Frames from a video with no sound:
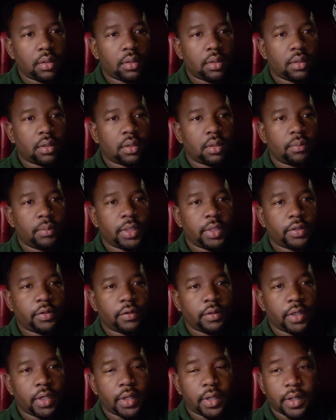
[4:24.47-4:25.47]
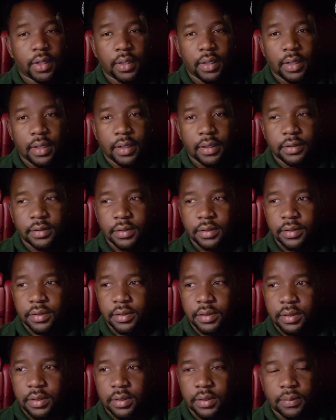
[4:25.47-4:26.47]
um, make sure your airlines
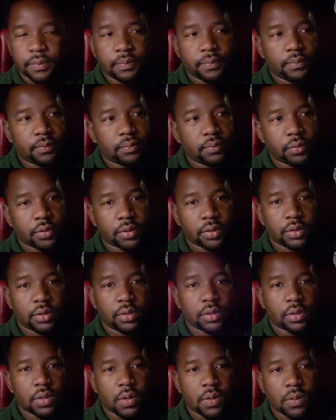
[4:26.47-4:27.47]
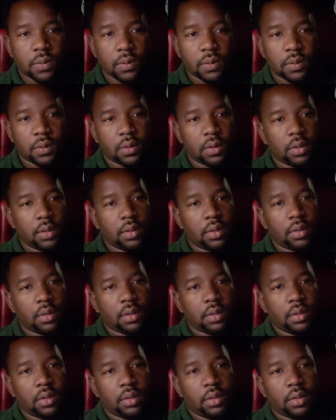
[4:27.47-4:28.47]
is um good to go.
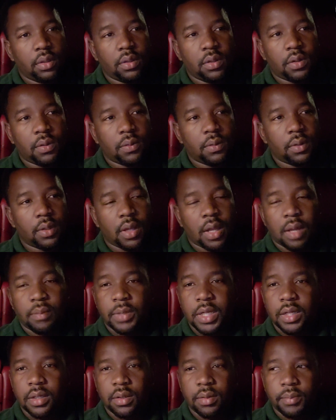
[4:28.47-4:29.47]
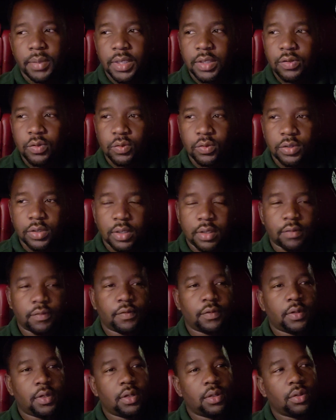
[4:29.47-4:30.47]
You know, I'm not gonna be too
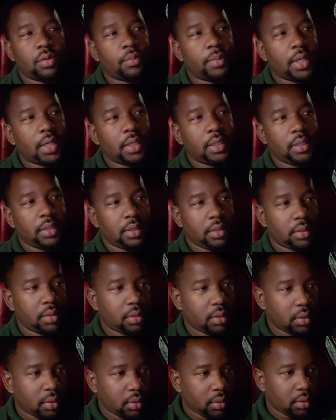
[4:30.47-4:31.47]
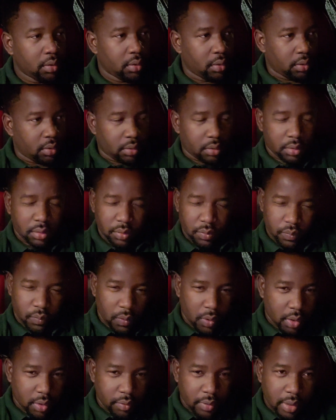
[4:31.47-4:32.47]
tough on nobody. Just
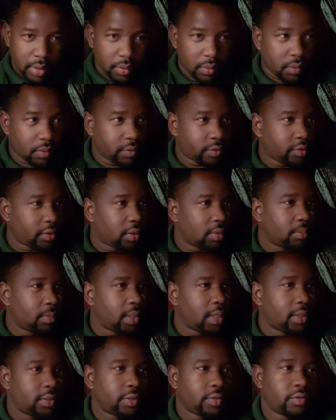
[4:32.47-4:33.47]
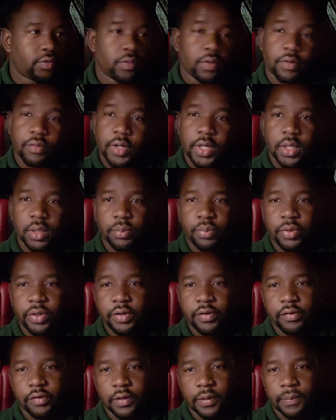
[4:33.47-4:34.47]
walk around the whole truck, man. Just do a regular
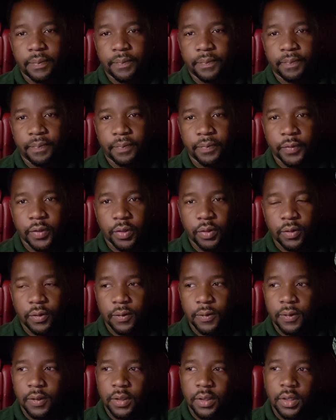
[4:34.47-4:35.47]
pre-trip. You know,